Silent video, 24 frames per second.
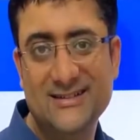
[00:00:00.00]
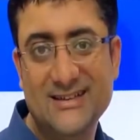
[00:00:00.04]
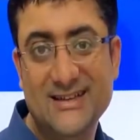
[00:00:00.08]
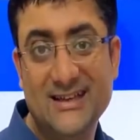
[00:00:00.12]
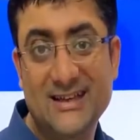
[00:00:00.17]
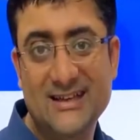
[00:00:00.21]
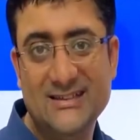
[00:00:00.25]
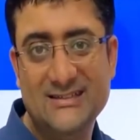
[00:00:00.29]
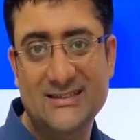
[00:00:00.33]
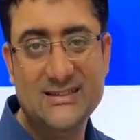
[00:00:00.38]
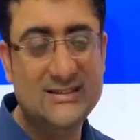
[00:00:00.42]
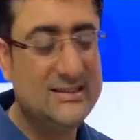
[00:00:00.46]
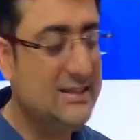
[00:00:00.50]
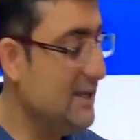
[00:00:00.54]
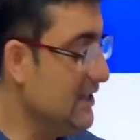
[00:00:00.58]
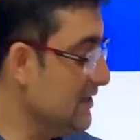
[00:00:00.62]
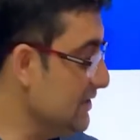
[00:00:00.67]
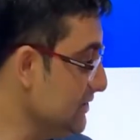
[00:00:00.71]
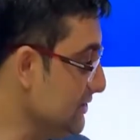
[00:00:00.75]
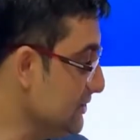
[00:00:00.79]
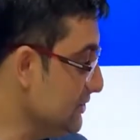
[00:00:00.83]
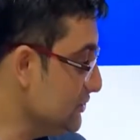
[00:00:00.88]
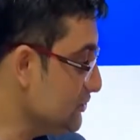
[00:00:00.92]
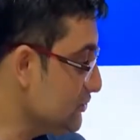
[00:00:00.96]
Is this clear?
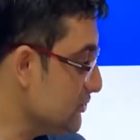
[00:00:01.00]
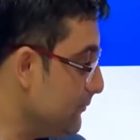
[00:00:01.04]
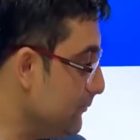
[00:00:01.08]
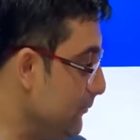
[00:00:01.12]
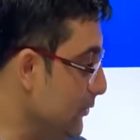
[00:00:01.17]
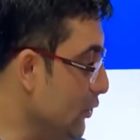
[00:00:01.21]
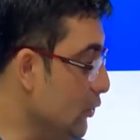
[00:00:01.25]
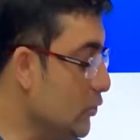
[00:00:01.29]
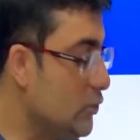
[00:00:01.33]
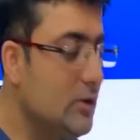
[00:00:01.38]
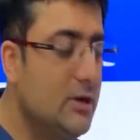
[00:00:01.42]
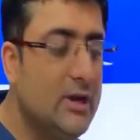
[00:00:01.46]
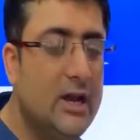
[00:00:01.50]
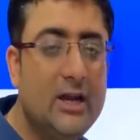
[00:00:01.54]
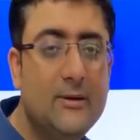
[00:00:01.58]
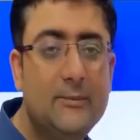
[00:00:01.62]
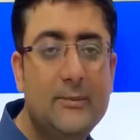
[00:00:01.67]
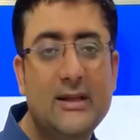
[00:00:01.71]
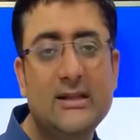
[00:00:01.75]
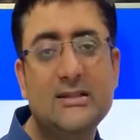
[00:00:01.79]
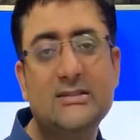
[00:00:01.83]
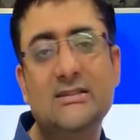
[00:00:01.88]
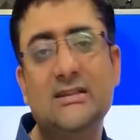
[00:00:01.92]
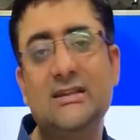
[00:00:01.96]
So blue to red
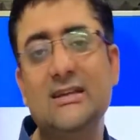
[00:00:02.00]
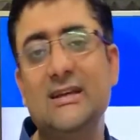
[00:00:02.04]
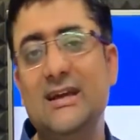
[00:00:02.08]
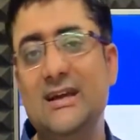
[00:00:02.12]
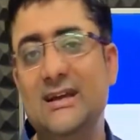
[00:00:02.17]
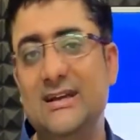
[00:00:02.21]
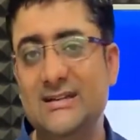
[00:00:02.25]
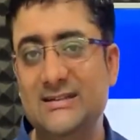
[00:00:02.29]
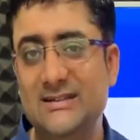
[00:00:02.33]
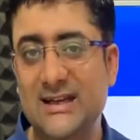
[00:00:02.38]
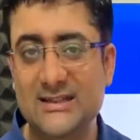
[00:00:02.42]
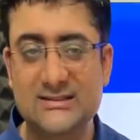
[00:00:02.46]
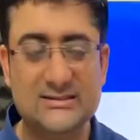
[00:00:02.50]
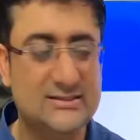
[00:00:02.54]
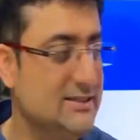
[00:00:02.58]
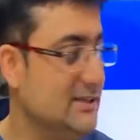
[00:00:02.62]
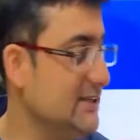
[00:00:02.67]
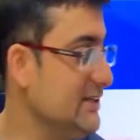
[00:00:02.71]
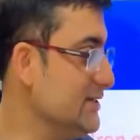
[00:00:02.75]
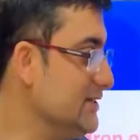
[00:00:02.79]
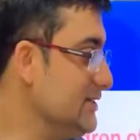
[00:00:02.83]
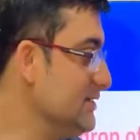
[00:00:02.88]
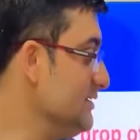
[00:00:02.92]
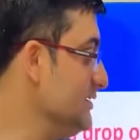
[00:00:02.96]
means it is
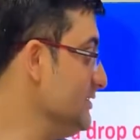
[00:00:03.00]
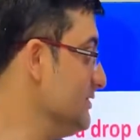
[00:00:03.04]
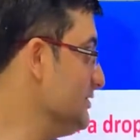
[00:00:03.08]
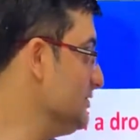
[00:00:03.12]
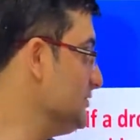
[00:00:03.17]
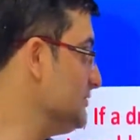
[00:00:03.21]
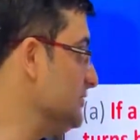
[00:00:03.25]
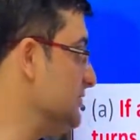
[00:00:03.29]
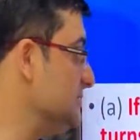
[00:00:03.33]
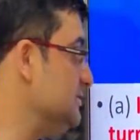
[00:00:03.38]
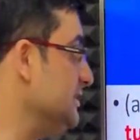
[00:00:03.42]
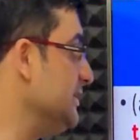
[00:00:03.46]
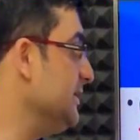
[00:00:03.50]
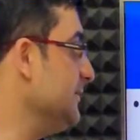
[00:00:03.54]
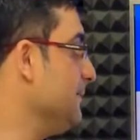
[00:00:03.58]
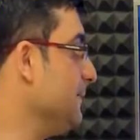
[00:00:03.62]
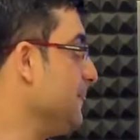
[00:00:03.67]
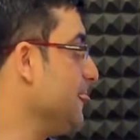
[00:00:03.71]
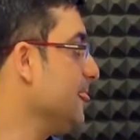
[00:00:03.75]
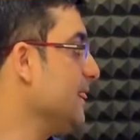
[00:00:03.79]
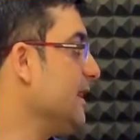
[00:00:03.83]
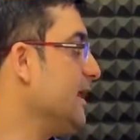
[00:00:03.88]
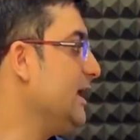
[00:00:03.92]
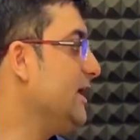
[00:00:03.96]
acidic. So see,
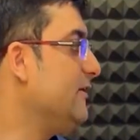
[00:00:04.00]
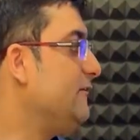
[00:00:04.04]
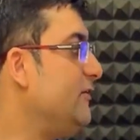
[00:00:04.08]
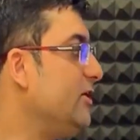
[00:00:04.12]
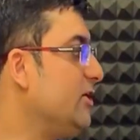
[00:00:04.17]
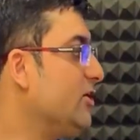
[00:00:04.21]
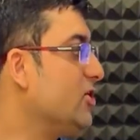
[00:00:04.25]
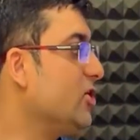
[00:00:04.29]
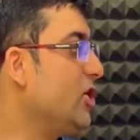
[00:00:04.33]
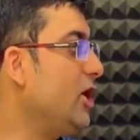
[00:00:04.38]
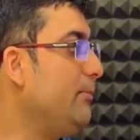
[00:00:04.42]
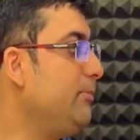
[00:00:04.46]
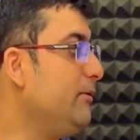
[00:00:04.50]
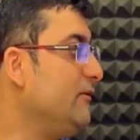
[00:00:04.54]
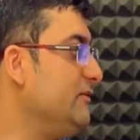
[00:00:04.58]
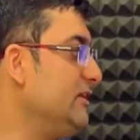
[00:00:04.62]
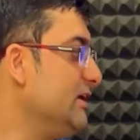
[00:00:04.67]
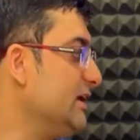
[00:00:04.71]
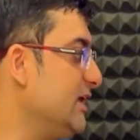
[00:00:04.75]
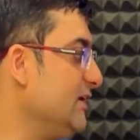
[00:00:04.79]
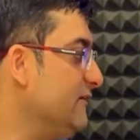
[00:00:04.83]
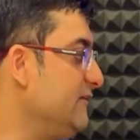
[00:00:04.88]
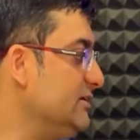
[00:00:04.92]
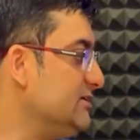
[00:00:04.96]
if a drop of the
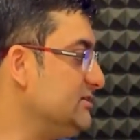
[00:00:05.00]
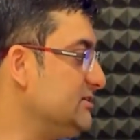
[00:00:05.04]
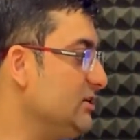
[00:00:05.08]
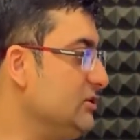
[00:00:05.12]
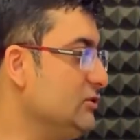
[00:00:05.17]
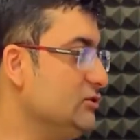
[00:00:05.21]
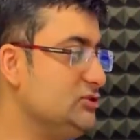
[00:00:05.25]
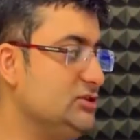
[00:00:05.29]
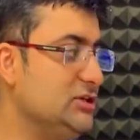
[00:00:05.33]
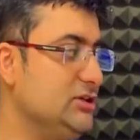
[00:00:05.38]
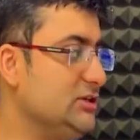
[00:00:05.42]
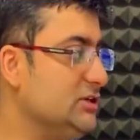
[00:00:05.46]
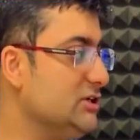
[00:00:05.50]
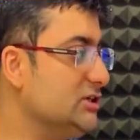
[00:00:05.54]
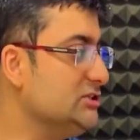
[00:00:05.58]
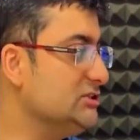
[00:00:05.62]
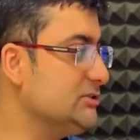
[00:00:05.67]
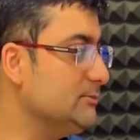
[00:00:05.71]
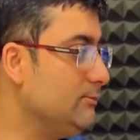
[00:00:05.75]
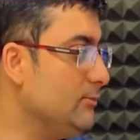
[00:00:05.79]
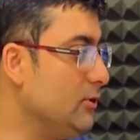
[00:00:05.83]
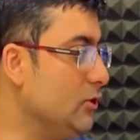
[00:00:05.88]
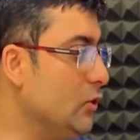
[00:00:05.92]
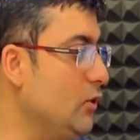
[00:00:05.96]
given solution turns
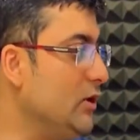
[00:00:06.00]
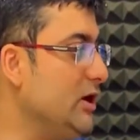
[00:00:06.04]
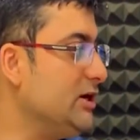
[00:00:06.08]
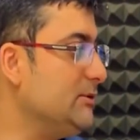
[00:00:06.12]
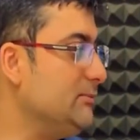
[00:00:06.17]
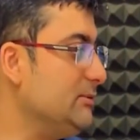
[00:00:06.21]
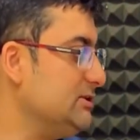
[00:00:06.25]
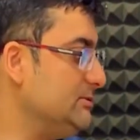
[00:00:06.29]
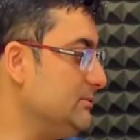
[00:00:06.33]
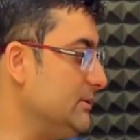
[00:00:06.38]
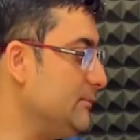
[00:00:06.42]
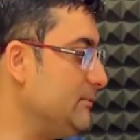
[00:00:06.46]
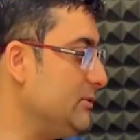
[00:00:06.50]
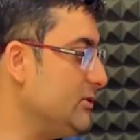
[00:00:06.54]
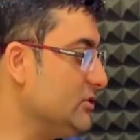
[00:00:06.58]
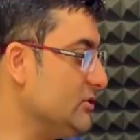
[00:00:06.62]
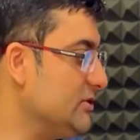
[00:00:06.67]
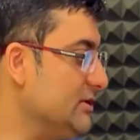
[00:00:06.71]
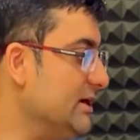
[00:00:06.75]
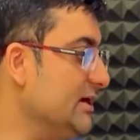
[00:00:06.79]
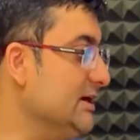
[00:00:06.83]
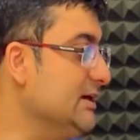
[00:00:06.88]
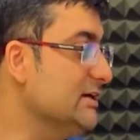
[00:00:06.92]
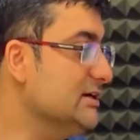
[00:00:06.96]
blue litmus paper to
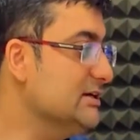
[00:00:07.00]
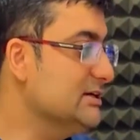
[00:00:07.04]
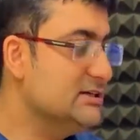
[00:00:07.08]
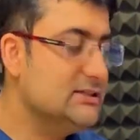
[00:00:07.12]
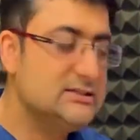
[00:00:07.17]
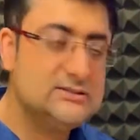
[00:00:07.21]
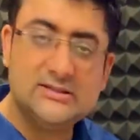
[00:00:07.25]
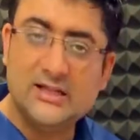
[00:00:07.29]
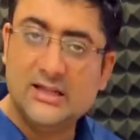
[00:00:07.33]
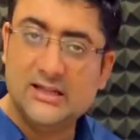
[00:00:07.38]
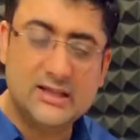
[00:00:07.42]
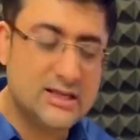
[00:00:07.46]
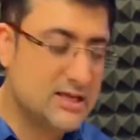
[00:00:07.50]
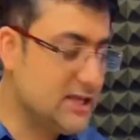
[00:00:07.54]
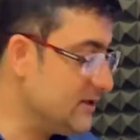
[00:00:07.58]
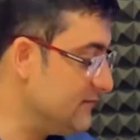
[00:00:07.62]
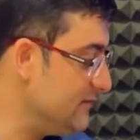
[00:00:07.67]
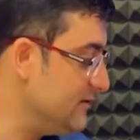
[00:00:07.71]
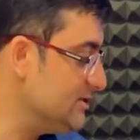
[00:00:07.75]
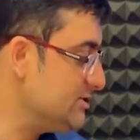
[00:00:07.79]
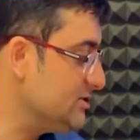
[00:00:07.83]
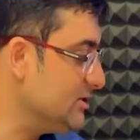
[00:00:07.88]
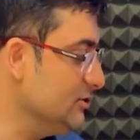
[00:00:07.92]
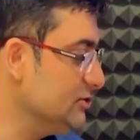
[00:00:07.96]
red, then the
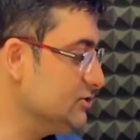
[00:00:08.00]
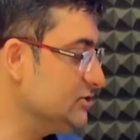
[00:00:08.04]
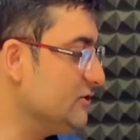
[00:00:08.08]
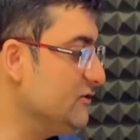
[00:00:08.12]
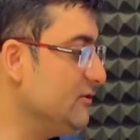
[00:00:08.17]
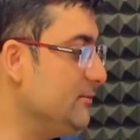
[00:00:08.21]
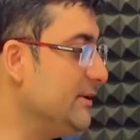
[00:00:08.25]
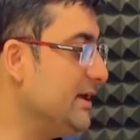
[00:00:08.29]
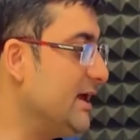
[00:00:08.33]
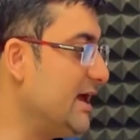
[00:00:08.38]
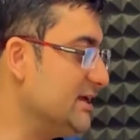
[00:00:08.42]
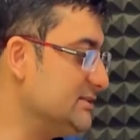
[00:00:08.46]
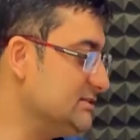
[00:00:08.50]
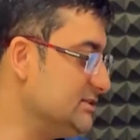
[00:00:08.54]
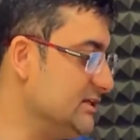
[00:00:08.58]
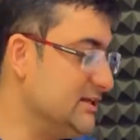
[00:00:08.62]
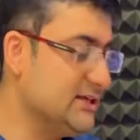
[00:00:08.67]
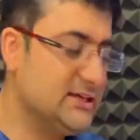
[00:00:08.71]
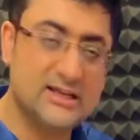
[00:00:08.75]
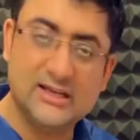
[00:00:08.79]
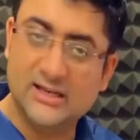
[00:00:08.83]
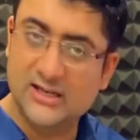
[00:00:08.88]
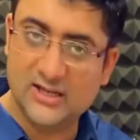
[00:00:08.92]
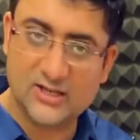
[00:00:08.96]
given solution will be
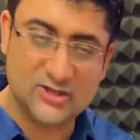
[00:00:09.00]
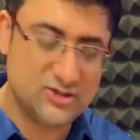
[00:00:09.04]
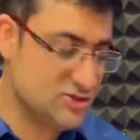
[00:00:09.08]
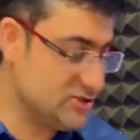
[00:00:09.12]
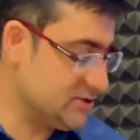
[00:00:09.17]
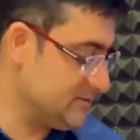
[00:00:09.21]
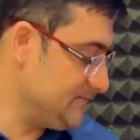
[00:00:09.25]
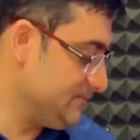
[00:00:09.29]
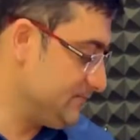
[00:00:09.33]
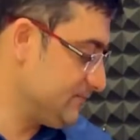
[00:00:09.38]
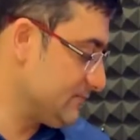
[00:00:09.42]
acidic in nature.